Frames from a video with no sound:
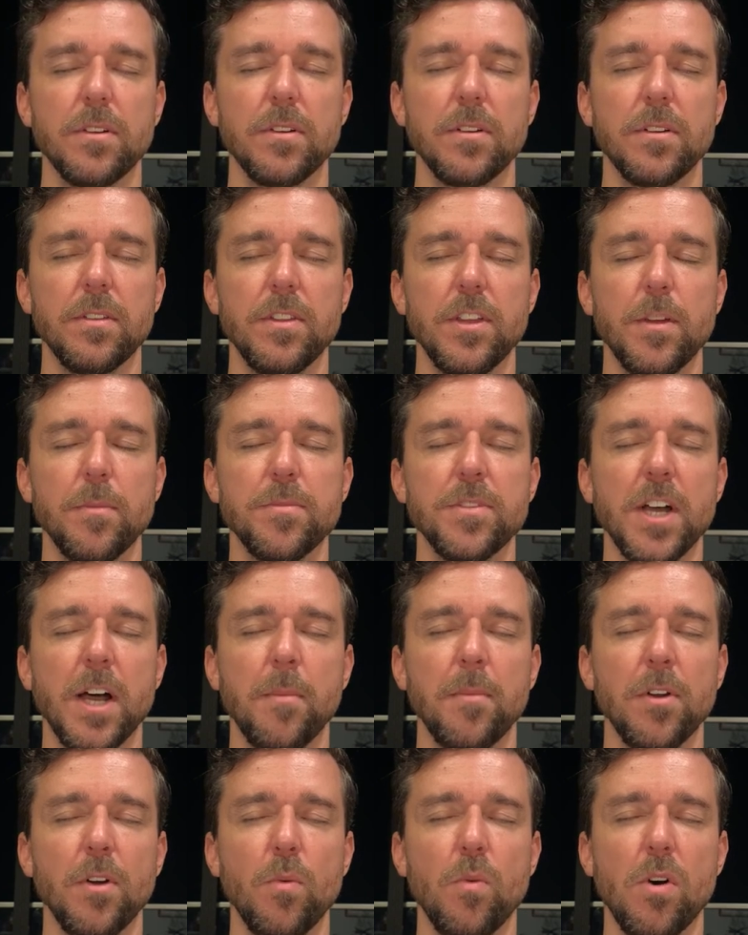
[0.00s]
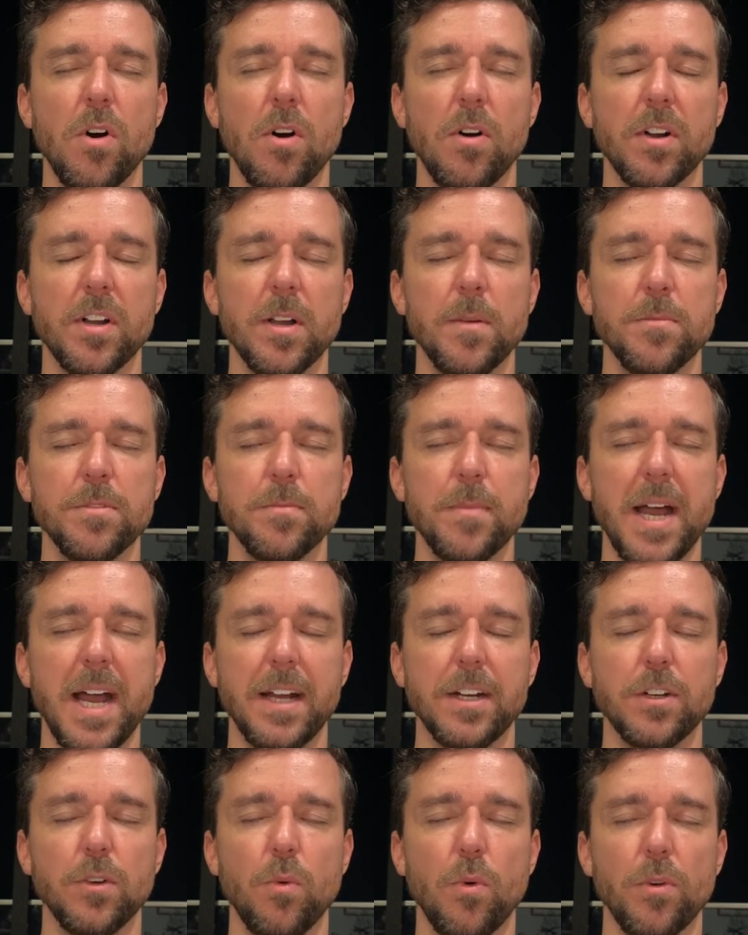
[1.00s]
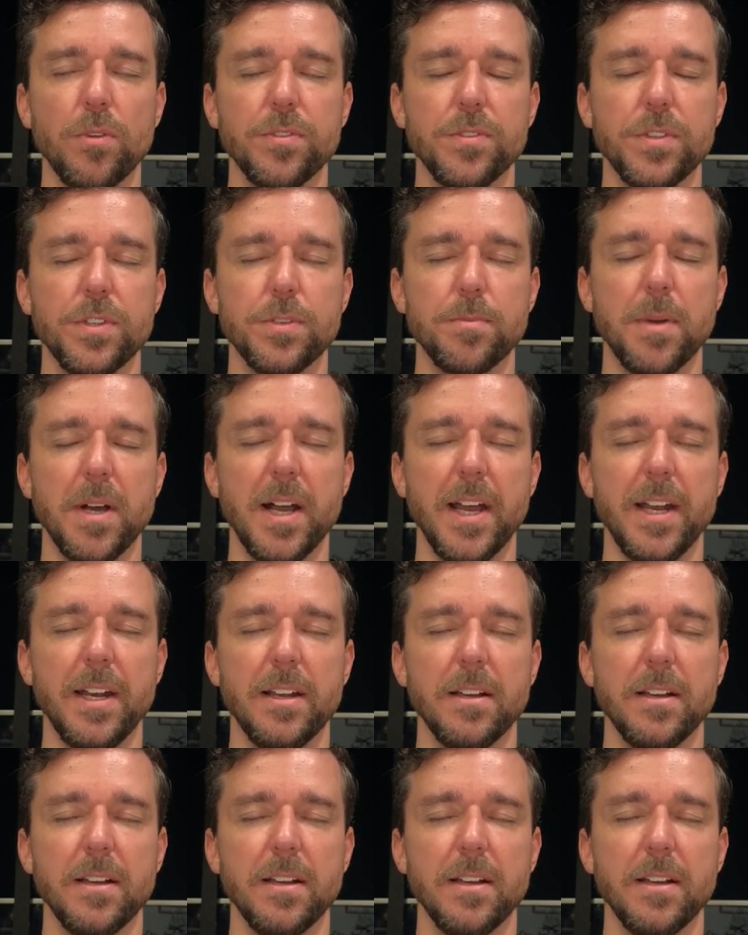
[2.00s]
the abdominal wall comes back towards the spine.